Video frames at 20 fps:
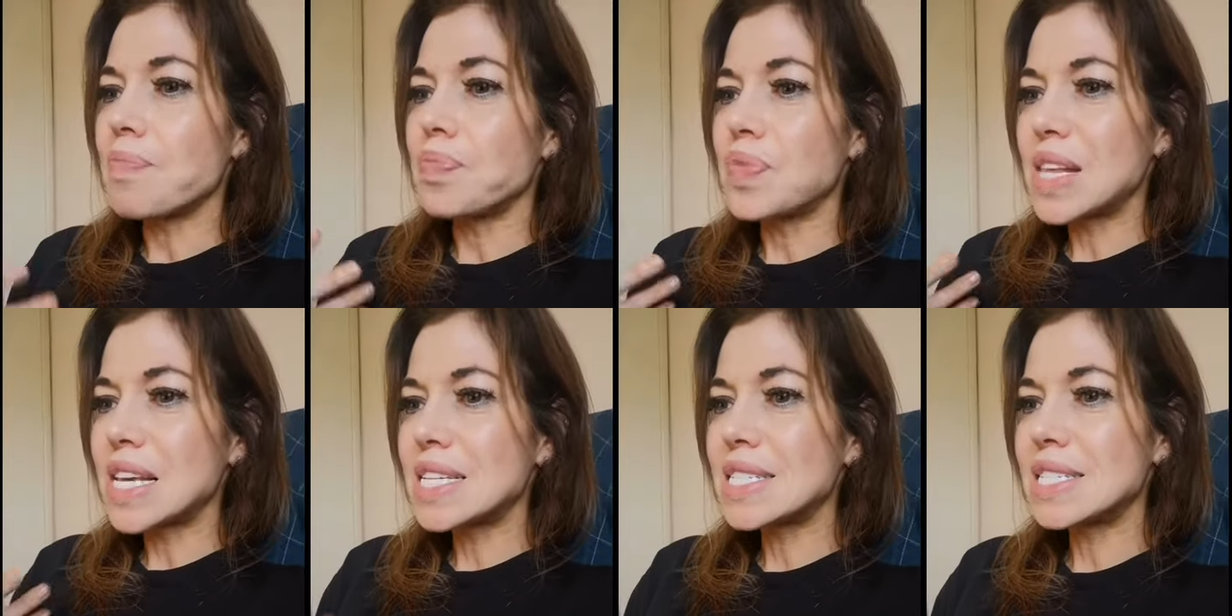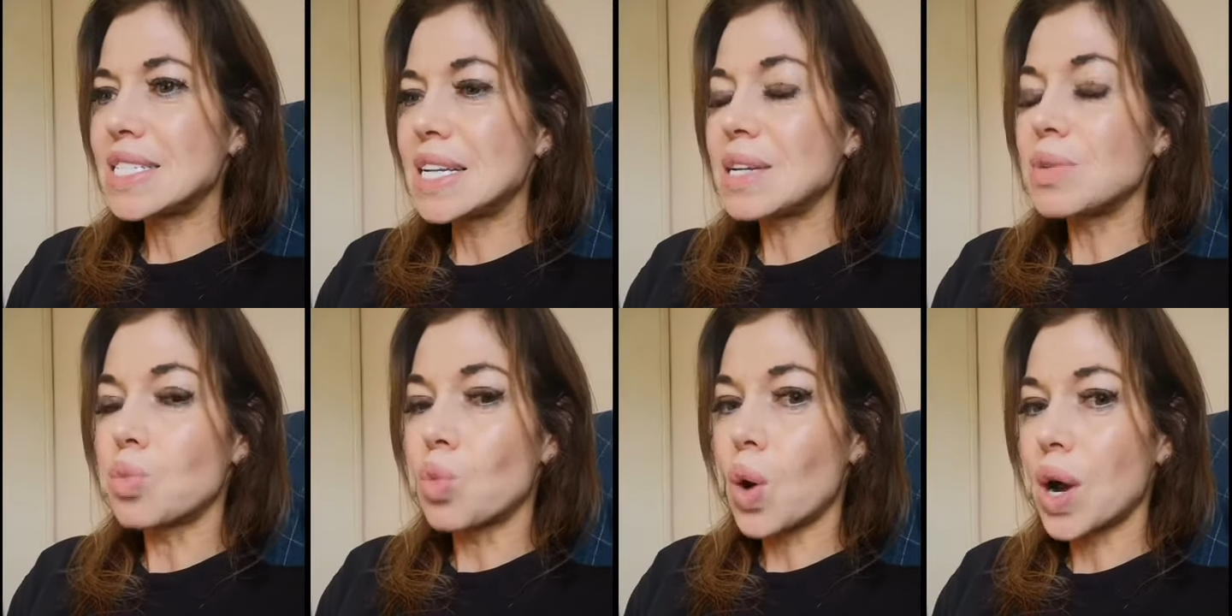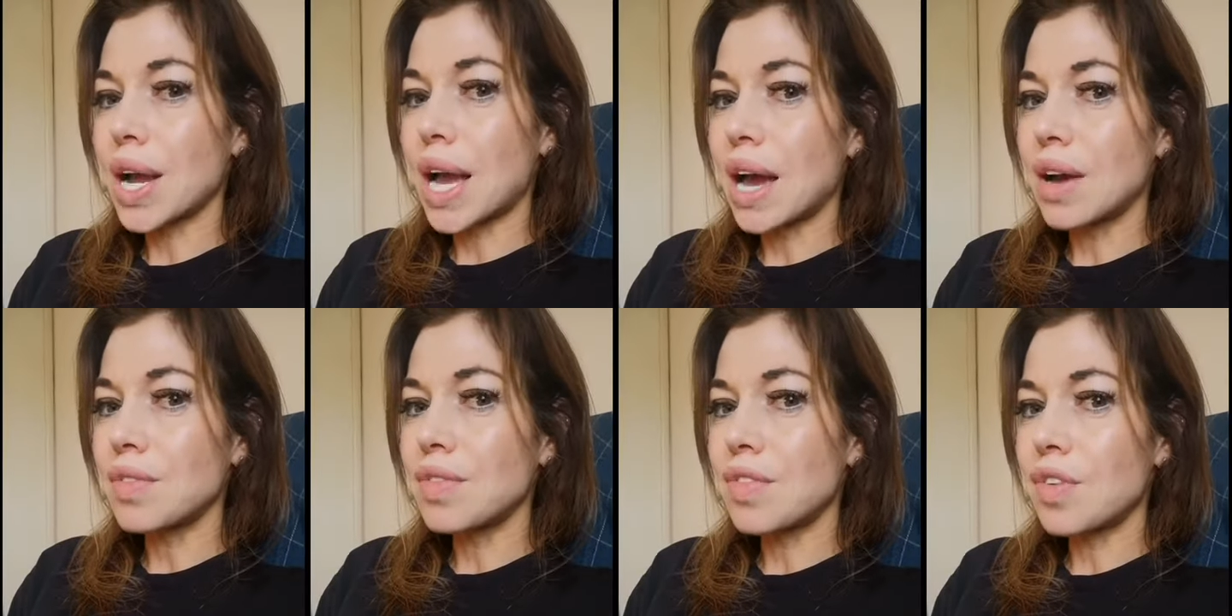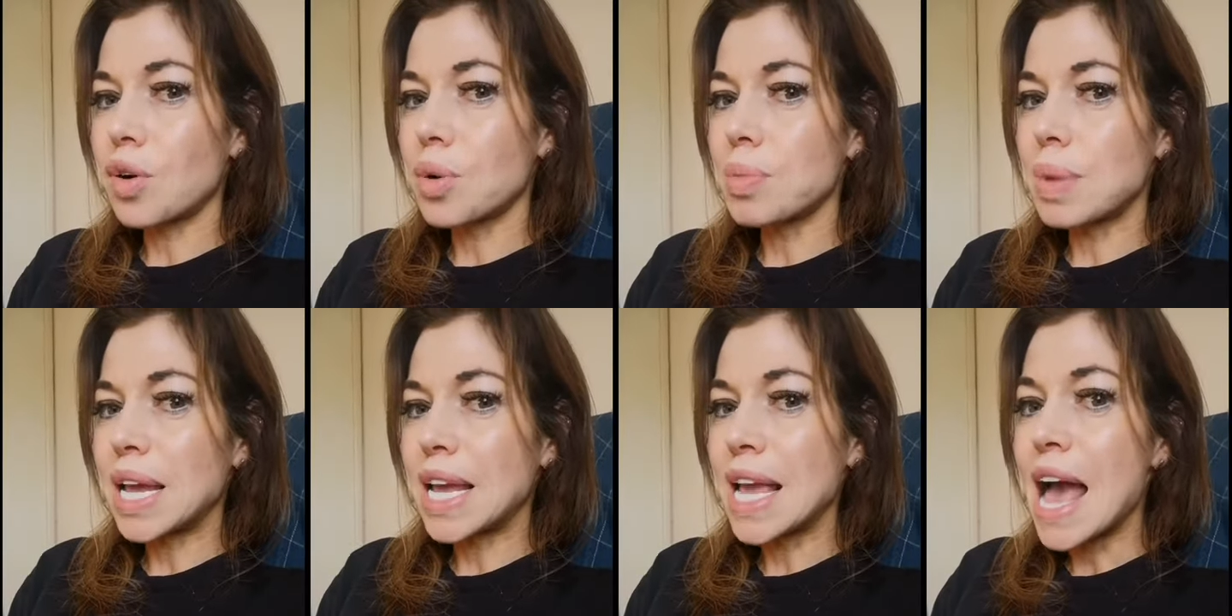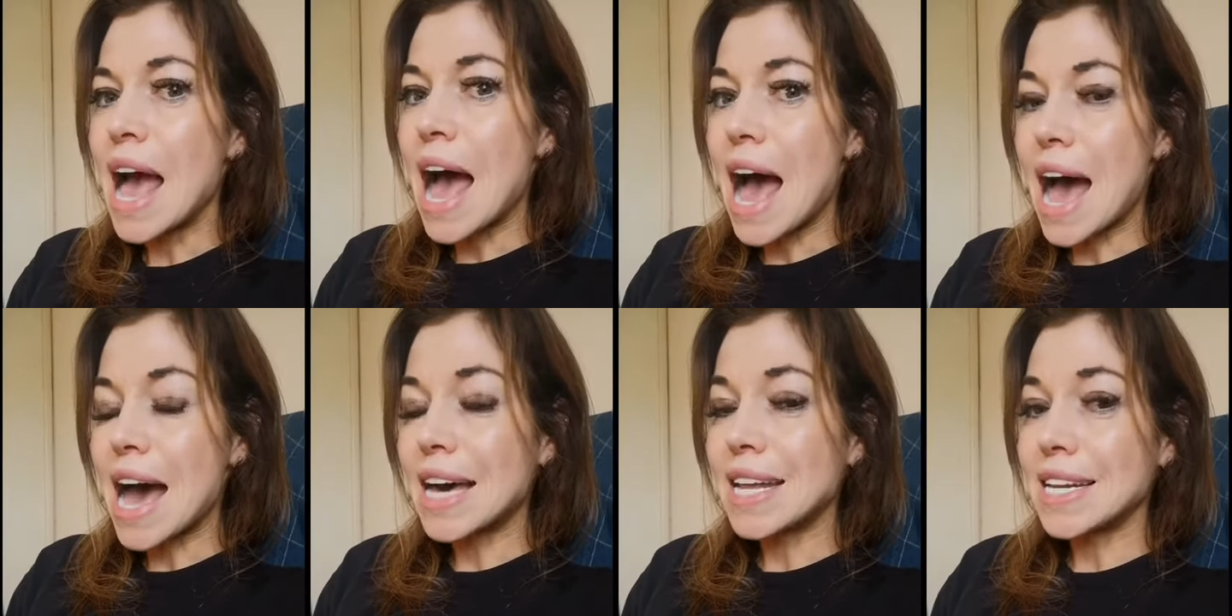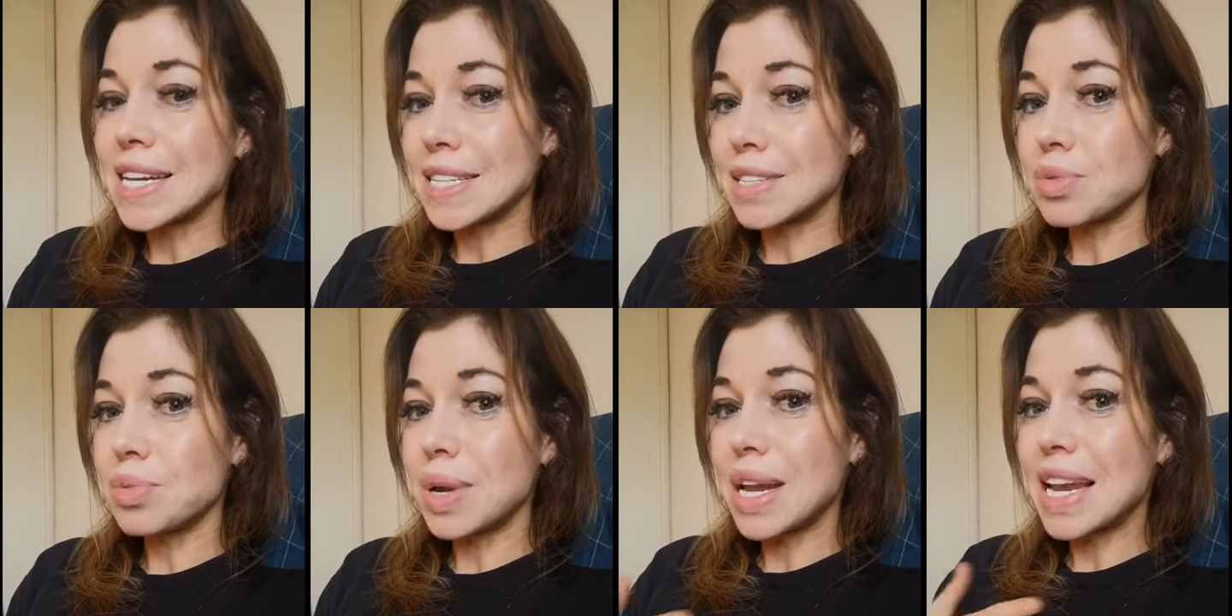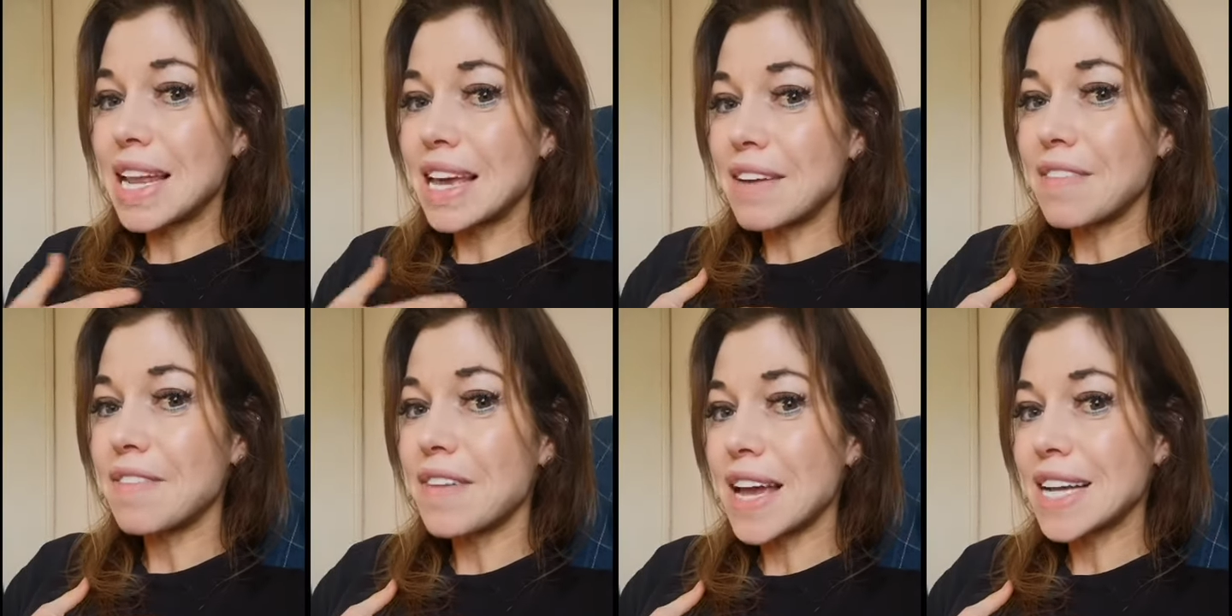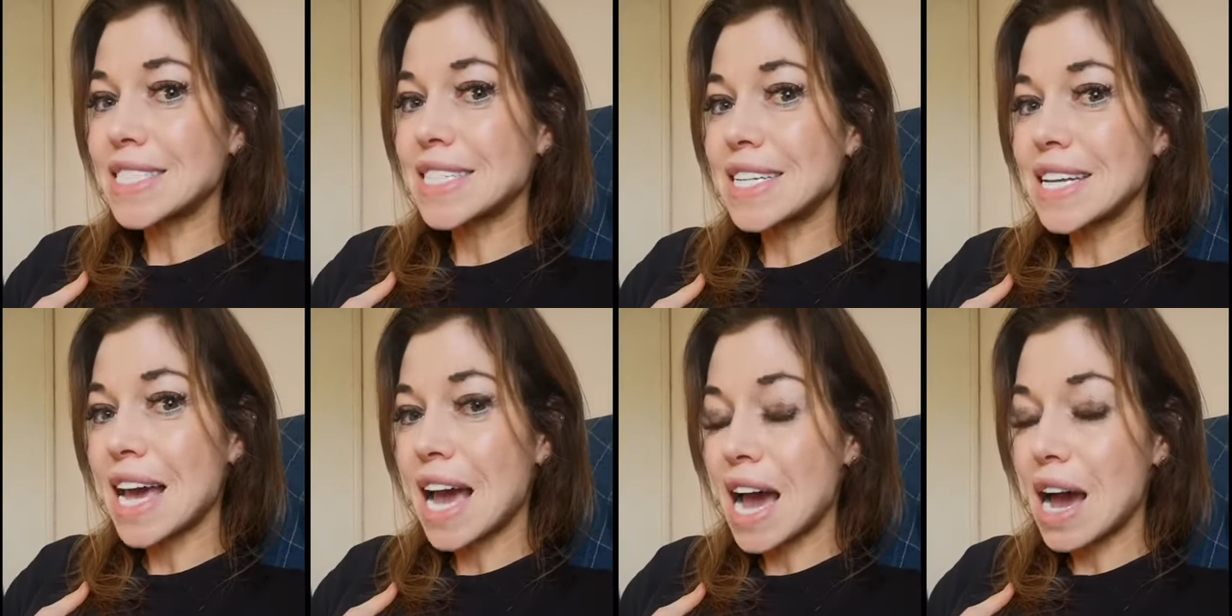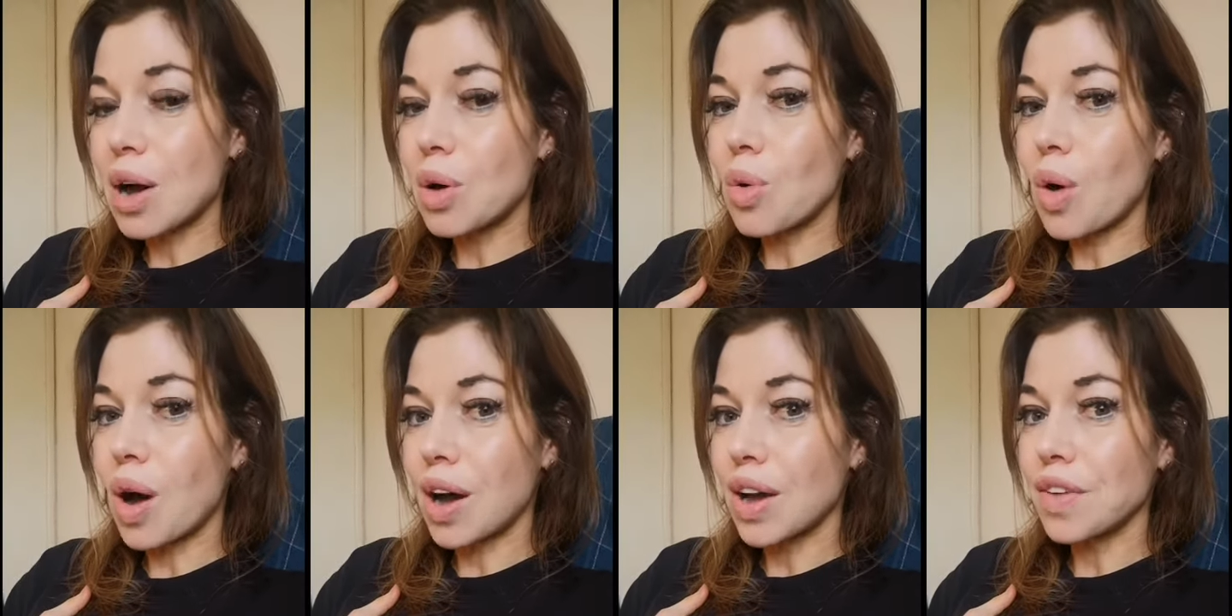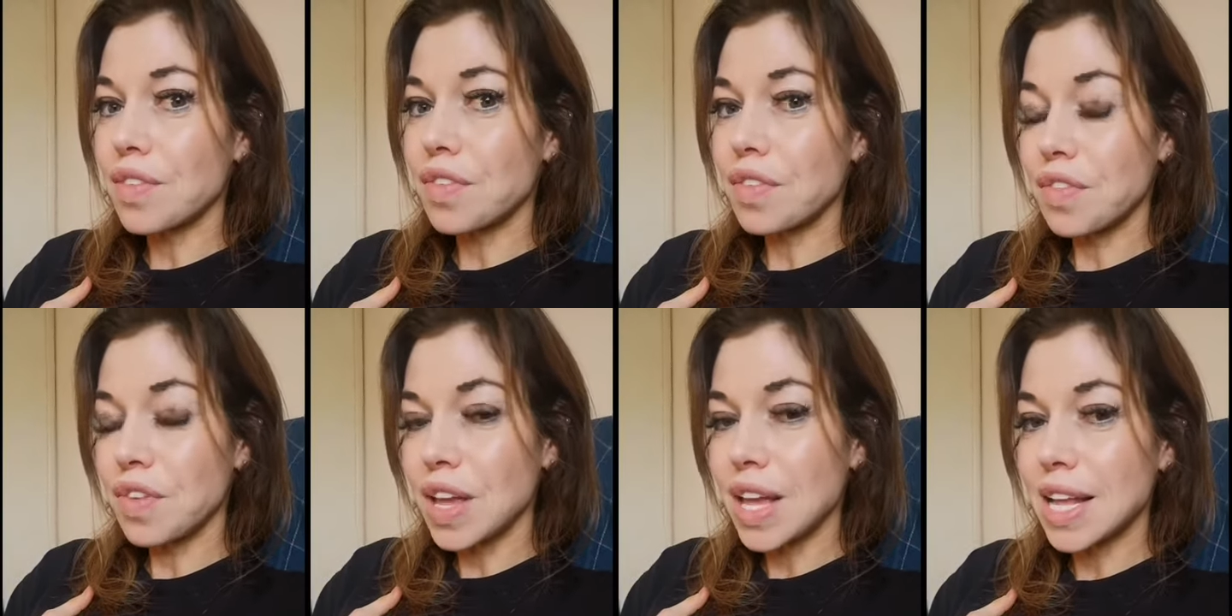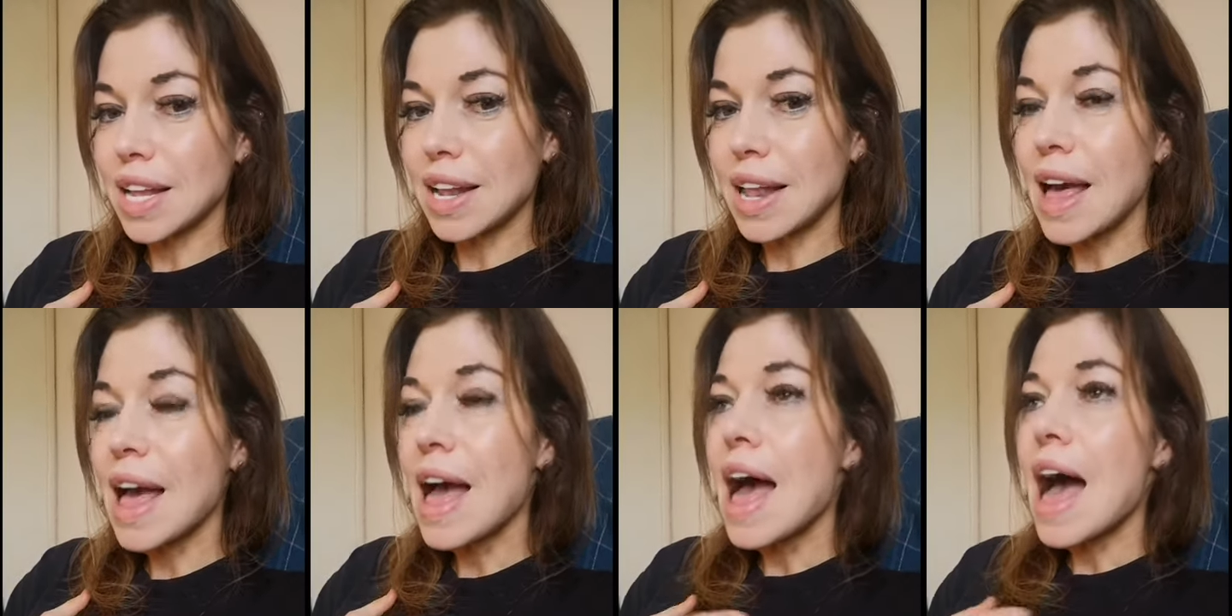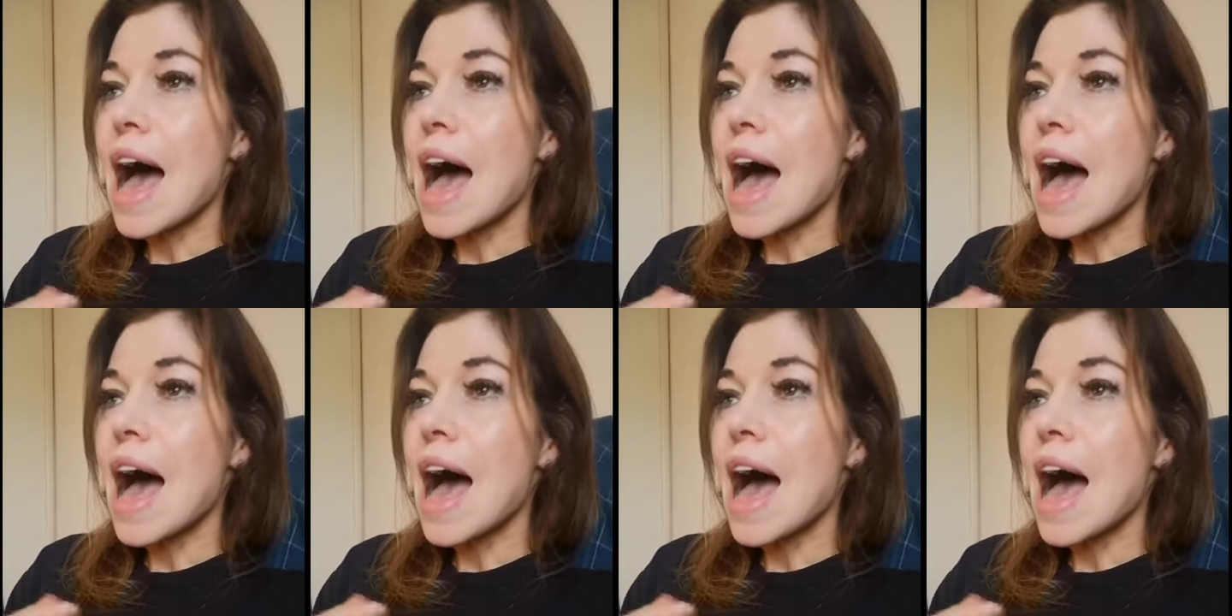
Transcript: This didn't work out for me, and it's really affected how I feel.